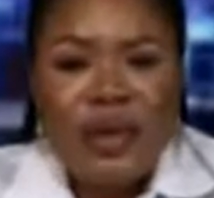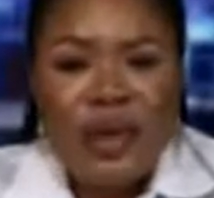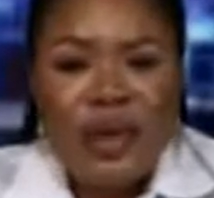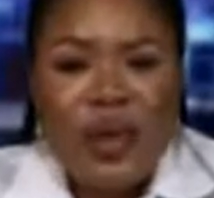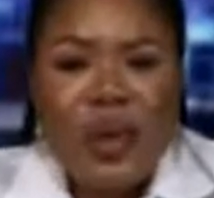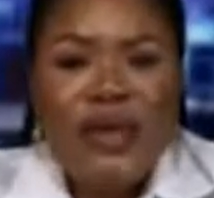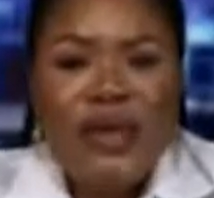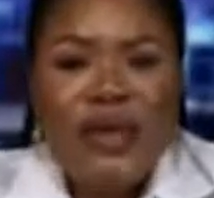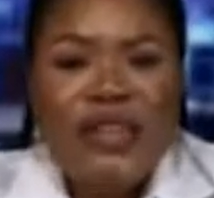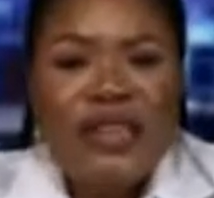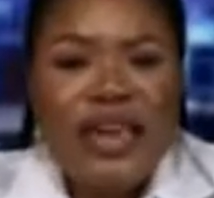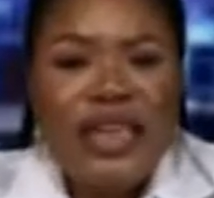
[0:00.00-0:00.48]

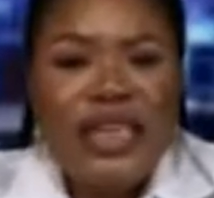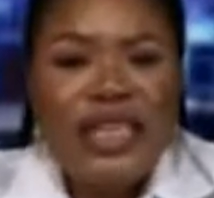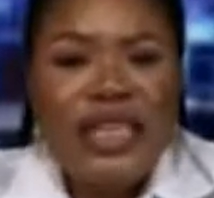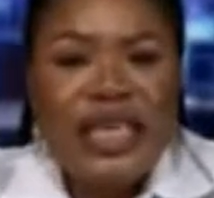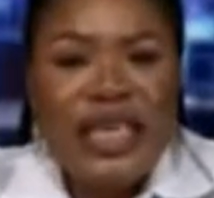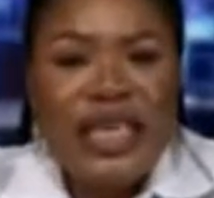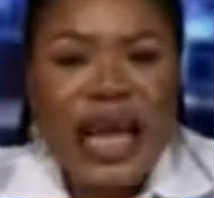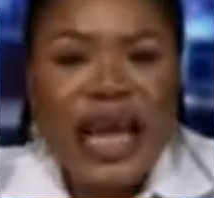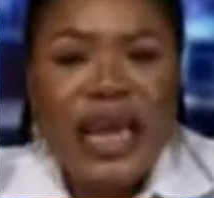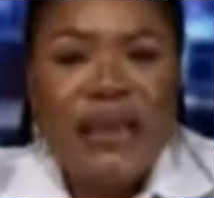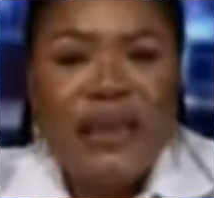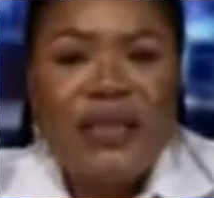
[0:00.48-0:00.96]
was
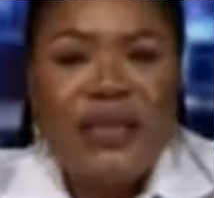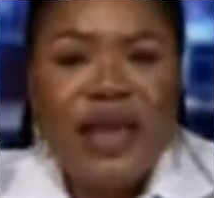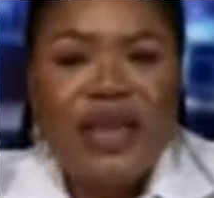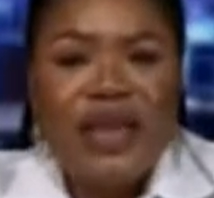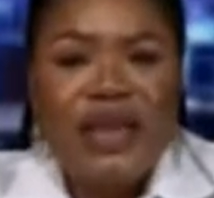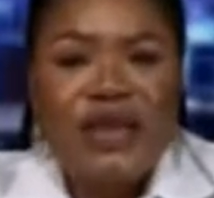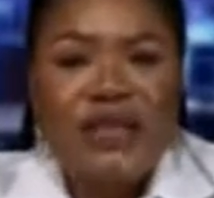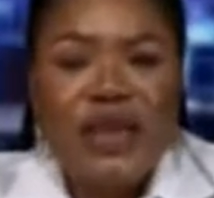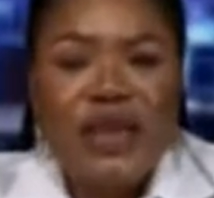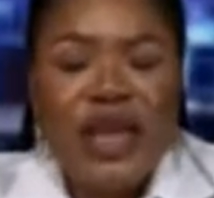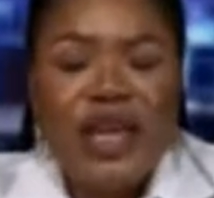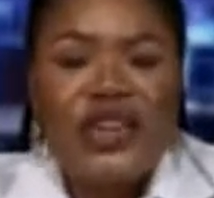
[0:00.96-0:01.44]
condemned in
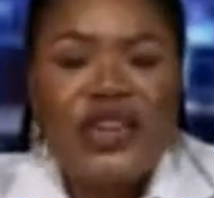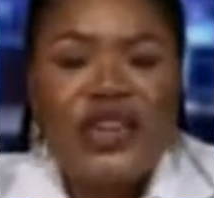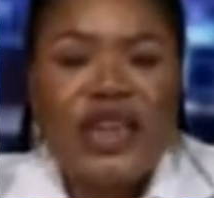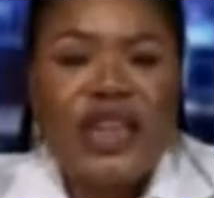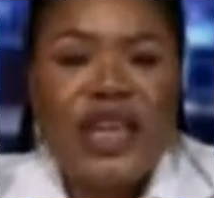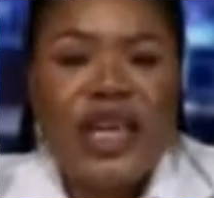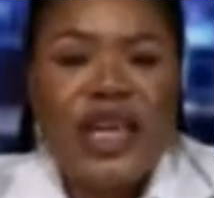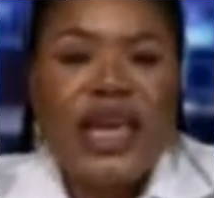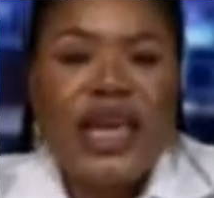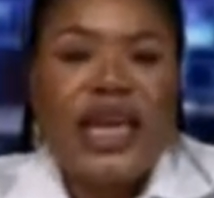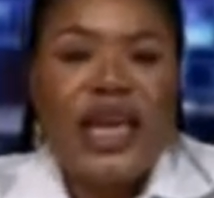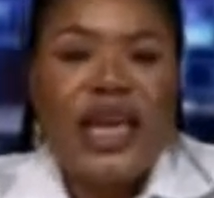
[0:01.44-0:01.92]
the
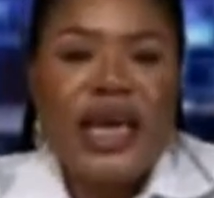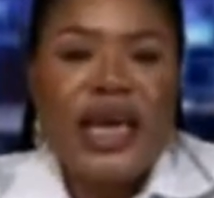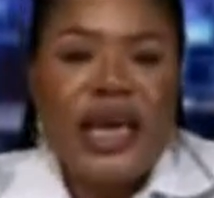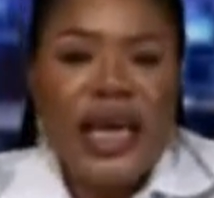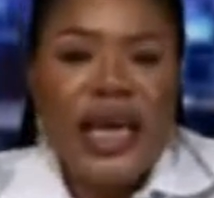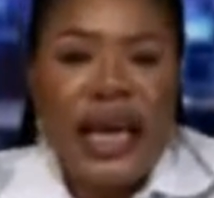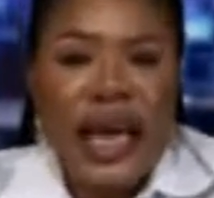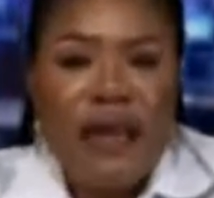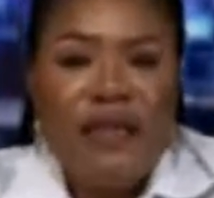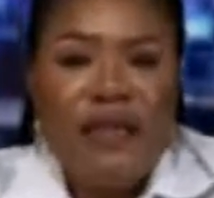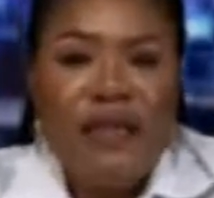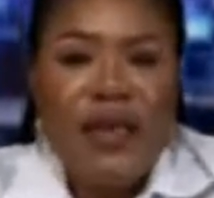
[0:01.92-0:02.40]
region,
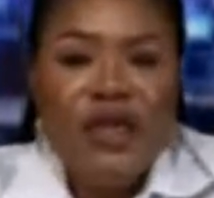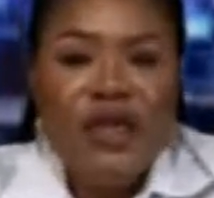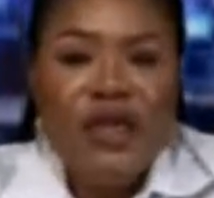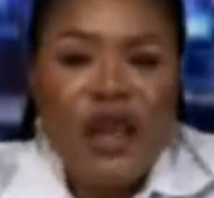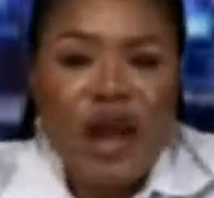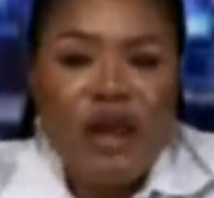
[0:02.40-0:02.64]
the efforts